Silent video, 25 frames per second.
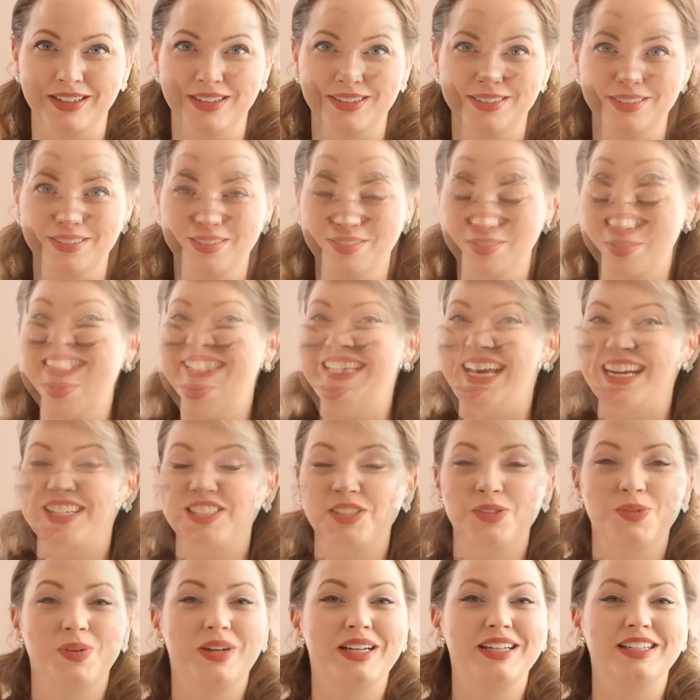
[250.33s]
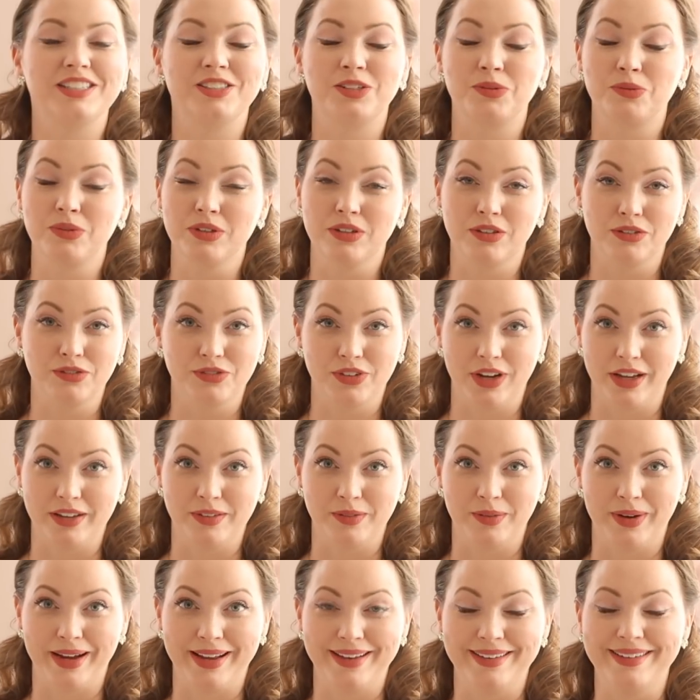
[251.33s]
Now this next one is a real
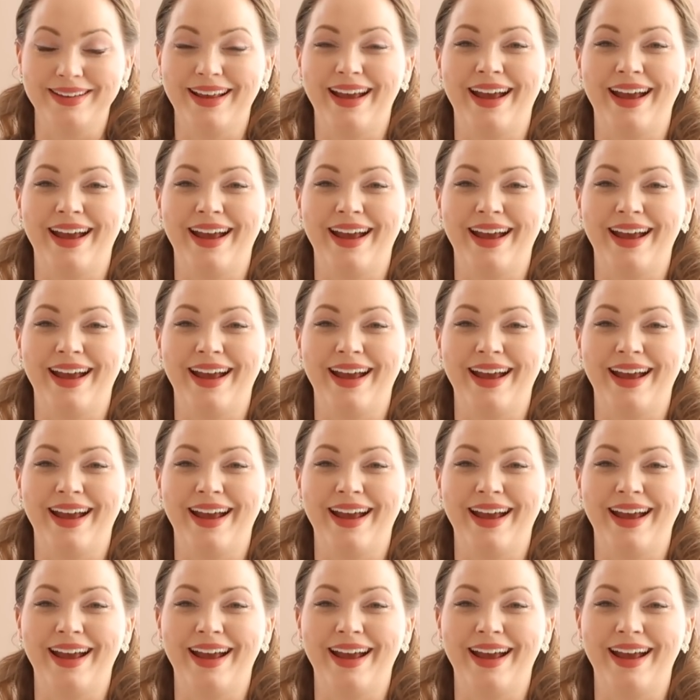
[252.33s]
fun one,